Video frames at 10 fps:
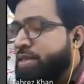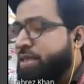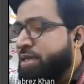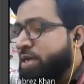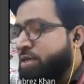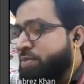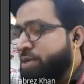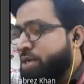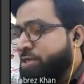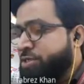and then the
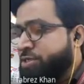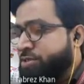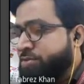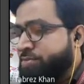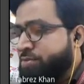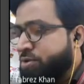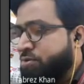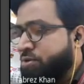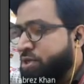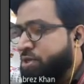argument list
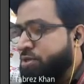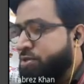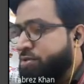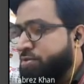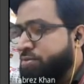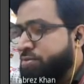over here,